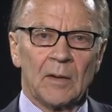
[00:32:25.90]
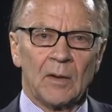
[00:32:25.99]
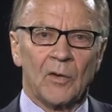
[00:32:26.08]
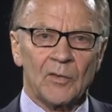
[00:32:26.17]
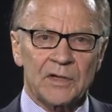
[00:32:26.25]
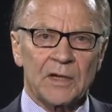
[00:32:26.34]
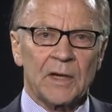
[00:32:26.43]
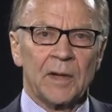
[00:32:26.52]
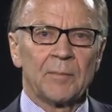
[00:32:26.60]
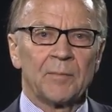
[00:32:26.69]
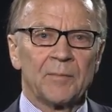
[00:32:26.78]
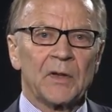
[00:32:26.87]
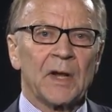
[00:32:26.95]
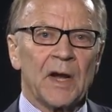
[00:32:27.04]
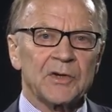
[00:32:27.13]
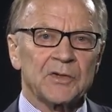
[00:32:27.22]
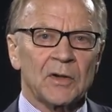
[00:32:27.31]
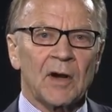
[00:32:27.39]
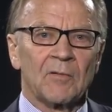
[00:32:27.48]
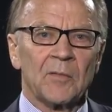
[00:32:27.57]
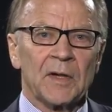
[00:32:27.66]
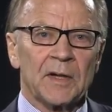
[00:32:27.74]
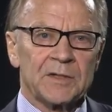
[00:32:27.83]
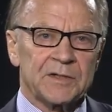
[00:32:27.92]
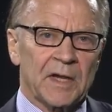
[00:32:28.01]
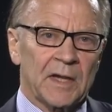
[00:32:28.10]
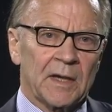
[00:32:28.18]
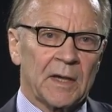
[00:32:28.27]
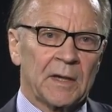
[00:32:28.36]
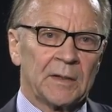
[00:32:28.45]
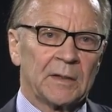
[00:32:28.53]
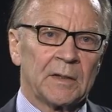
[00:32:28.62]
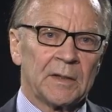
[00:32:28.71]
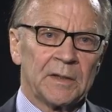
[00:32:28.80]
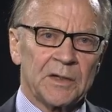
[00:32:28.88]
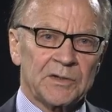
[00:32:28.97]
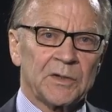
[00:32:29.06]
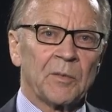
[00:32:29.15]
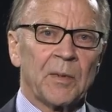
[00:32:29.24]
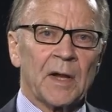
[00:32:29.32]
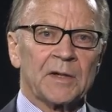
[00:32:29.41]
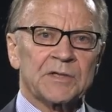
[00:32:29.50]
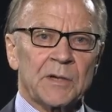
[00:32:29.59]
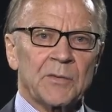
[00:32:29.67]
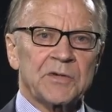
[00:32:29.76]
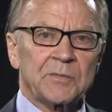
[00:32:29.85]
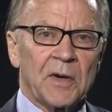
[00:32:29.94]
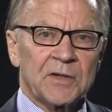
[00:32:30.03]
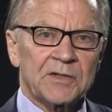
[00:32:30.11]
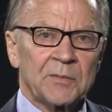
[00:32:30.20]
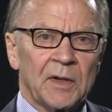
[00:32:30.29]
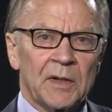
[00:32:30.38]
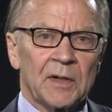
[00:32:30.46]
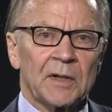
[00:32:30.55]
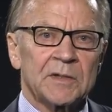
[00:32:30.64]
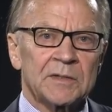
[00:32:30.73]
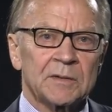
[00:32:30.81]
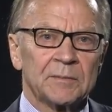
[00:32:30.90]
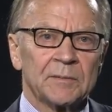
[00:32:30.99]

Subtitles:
Over time, the national government has taken on additional policy responsibilities,